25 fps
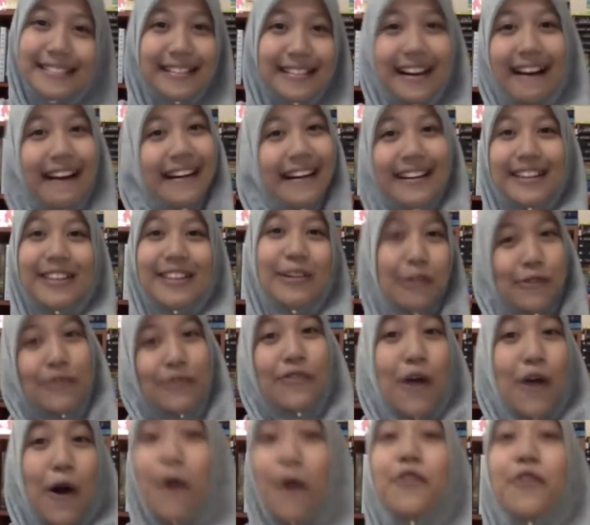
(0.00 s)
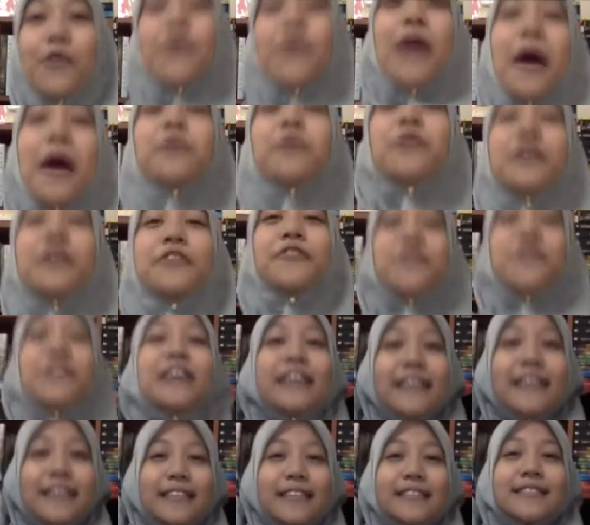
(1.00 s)
Ah, you're overwhelmed with
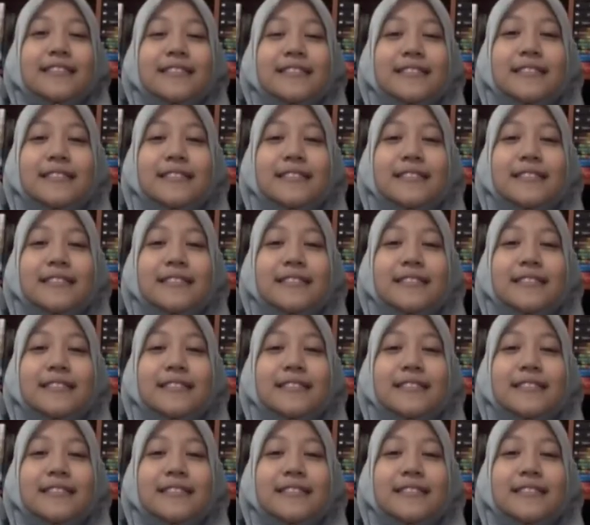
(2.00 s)
views.